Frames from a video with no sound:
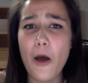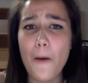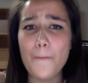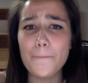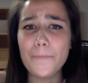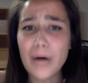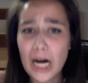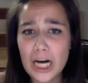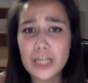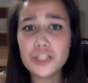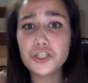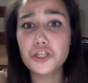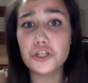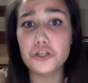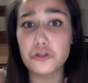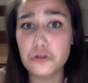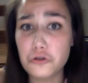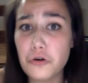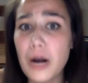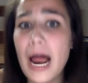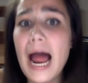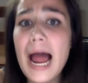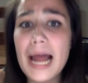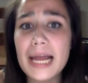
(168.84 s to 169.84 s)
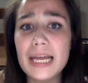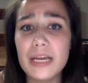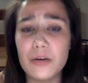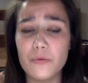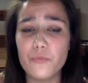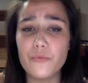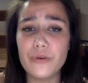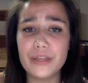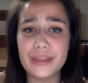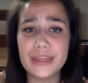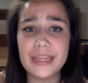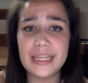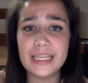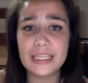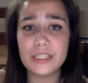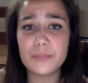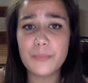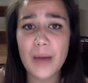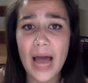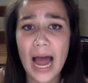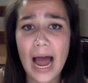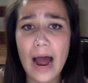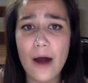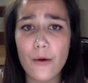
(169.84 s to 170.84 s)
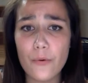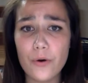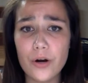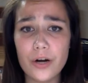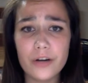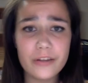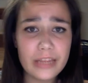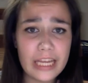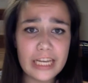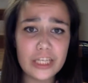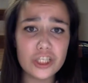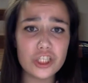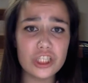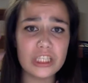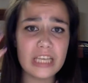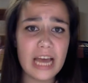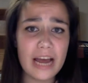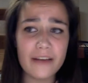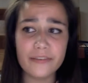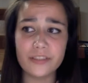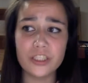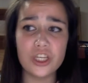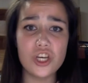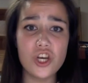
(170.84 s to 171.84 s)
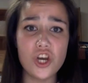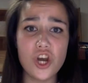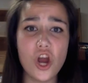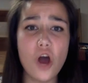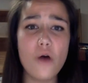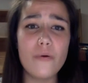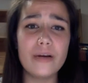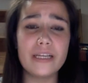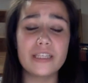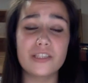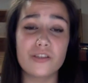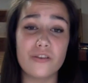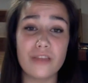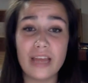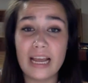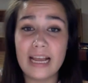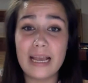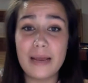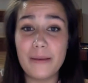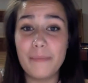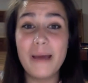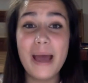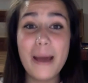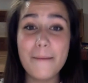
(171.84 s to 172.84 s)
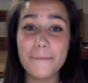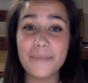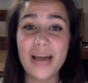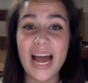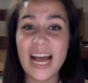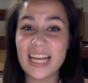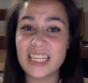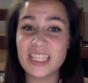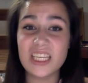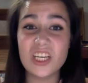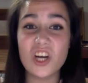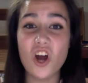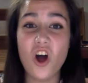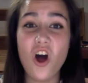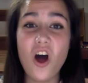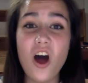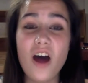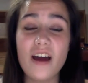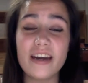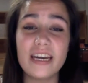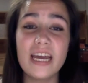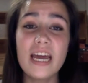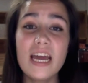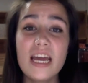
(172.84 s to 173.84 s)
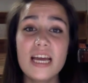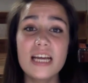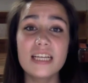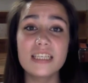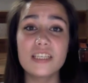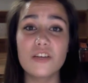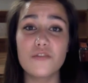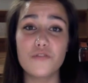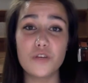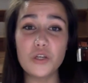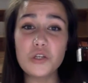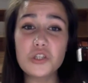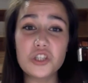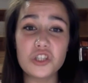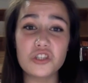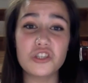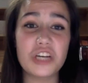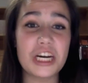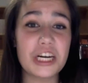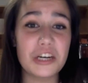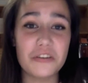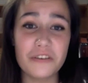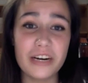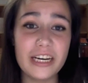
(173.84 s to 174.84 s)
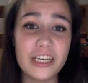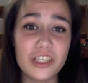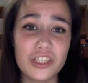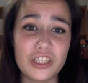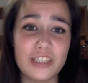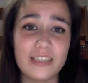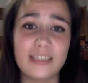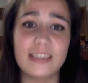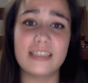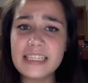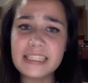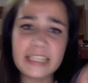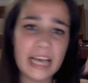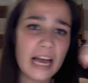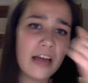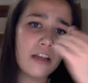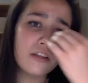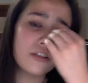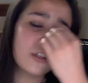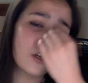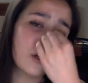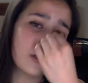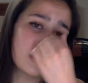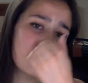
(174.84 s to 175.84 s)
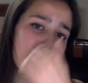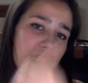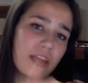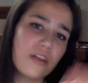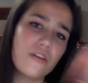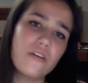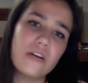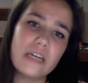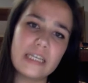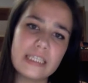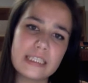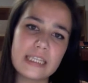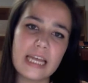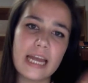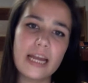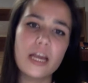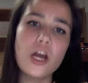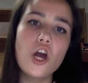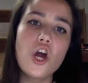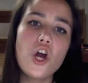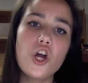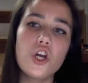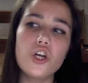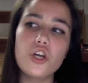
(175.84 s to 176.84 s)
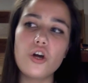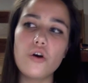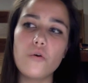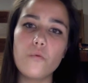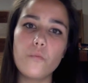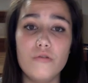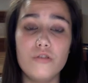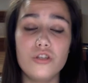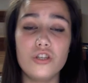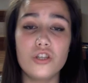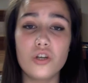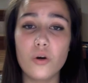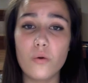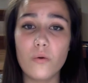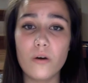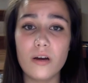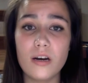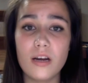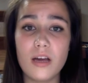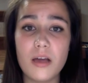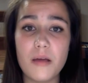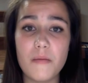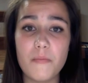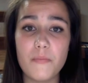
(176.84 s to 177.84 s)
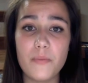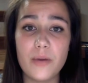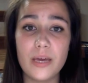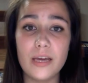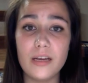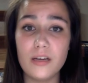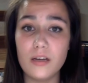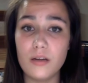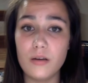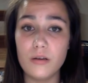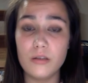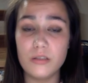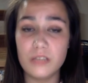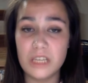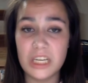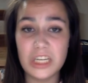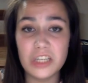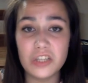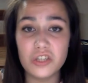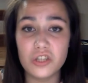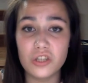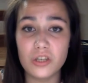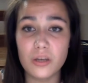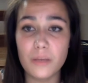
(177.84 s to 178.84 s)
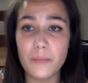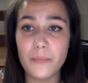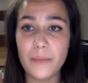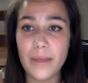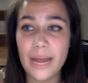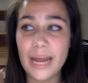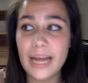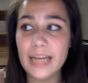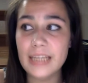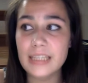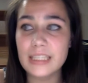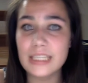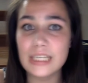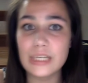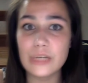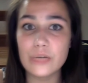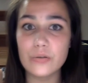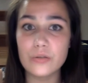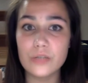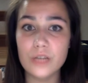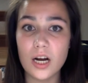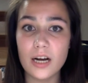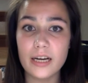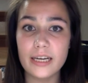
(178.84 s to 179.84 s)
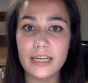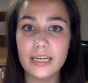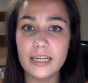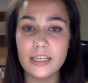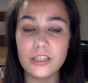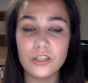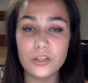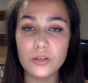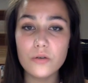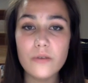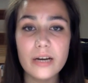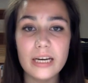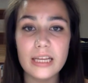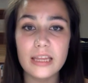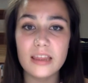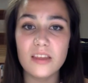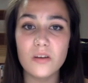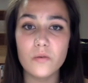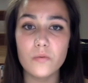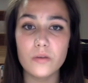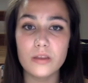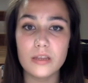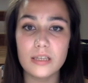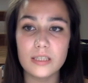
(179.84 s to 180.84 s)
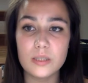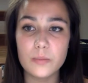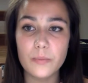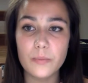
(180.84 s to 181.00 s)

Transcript: punch a dragon with this power. They just have to know it so they can pass it on to future generations. Miss Salazar Slytherin is like, no, you don't want to teach some pansy who's not going to do anything with this